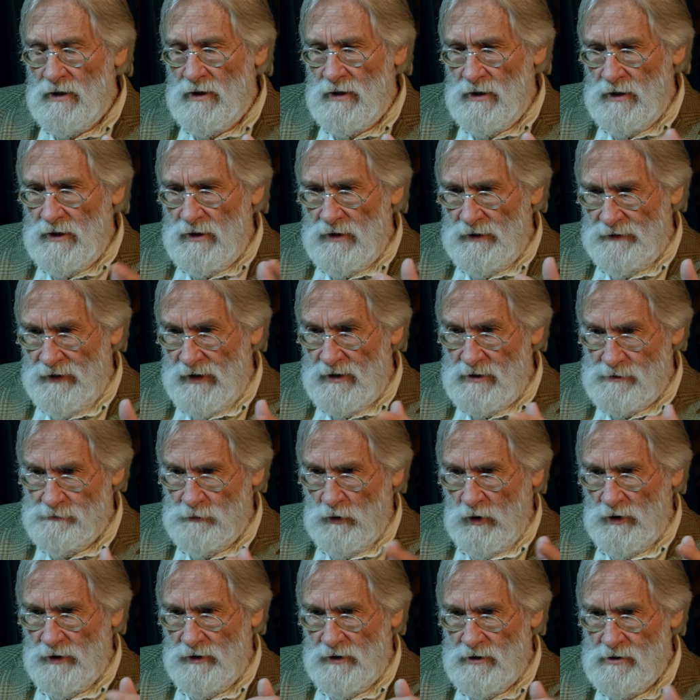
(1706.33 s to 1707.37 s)
Uh, and then his
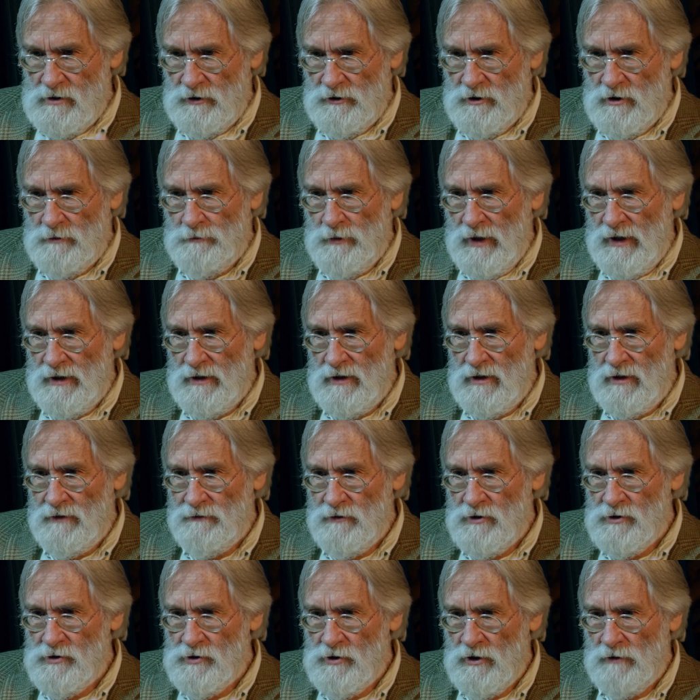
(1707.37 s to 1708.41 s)
point is learn to paint an
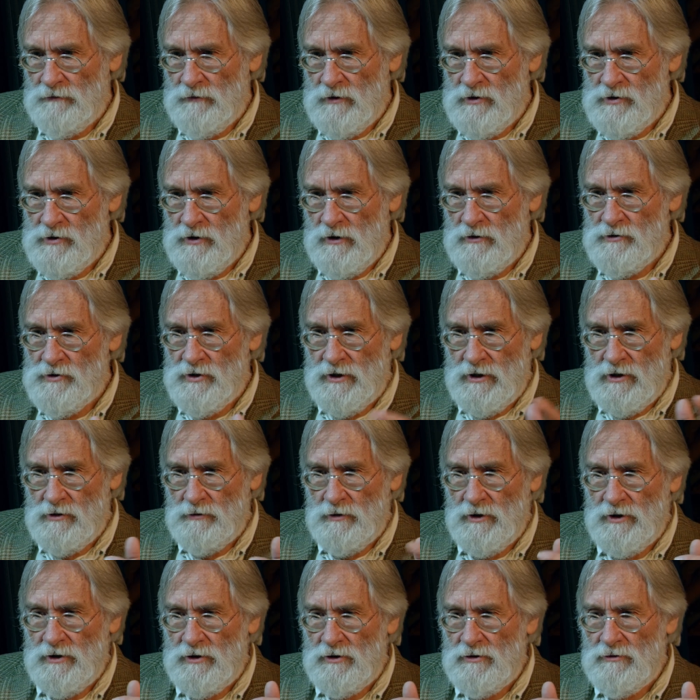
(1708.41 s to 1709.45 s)
even surface. Those things
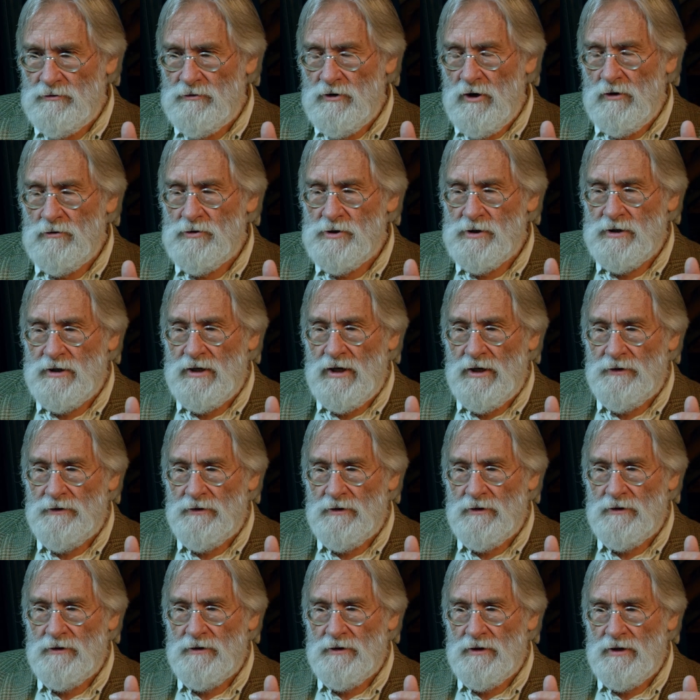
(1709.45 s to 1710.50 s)
really do go
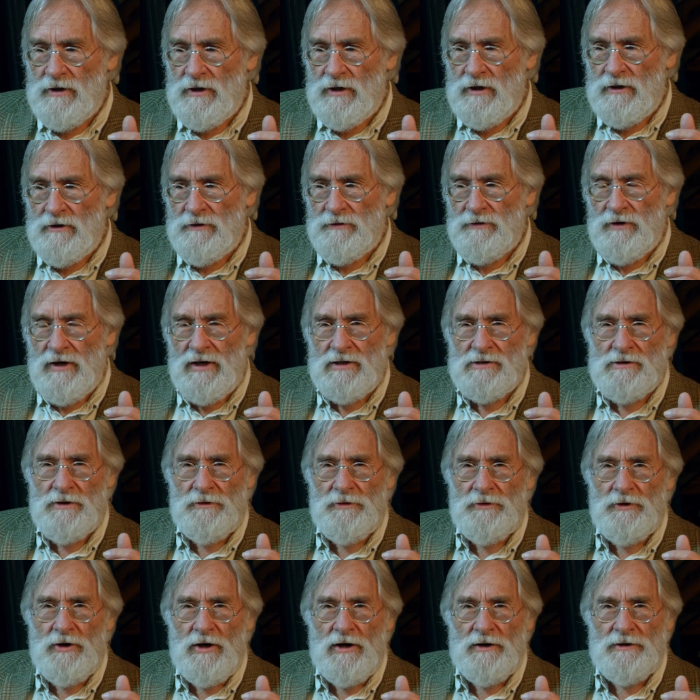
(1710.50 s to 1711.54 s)
together uh, as a
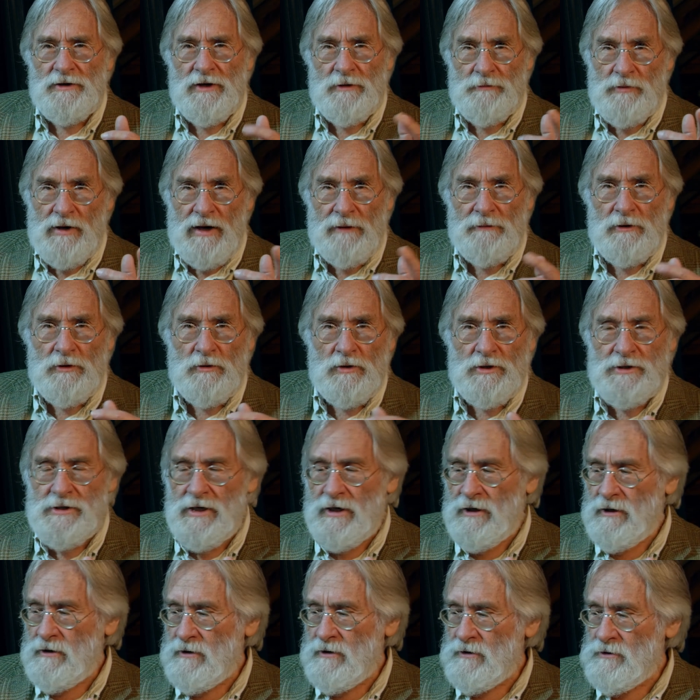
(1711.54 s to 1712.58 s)
thought, and they probably were
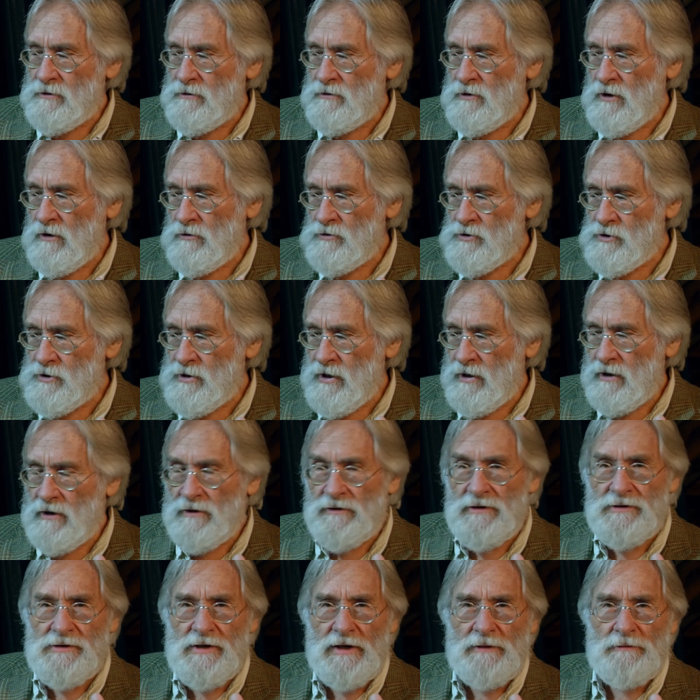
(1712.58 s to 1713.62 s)
taking notes taken
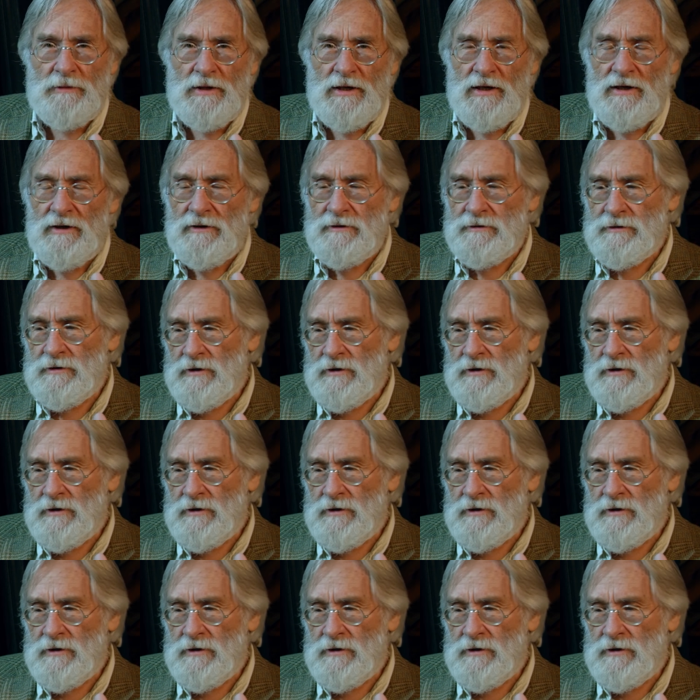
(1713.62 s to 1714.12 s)
the same day.